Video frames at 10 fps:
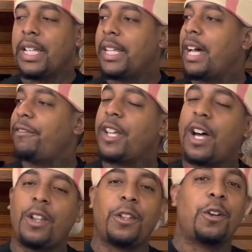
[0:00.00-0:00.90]
Now, if
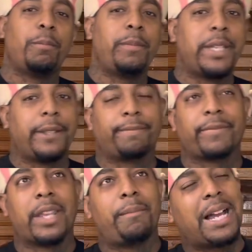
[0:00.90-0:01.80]
y'all know me,
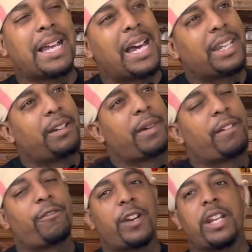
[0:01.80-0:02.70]

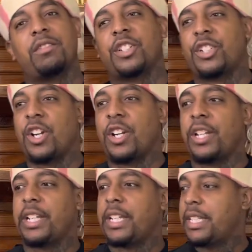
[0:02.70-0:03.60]
my fragrance
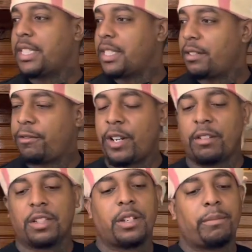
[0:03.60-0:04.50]
journey into the
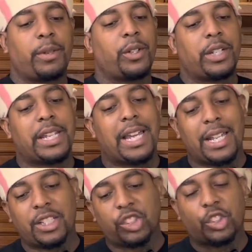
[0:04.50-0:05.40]
fragrance community
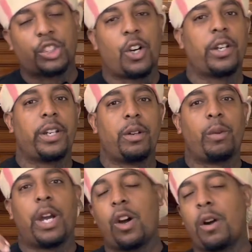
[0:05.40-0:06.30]
kind of started
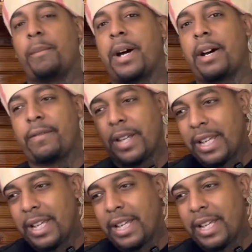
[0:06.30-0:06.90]
with Armaf.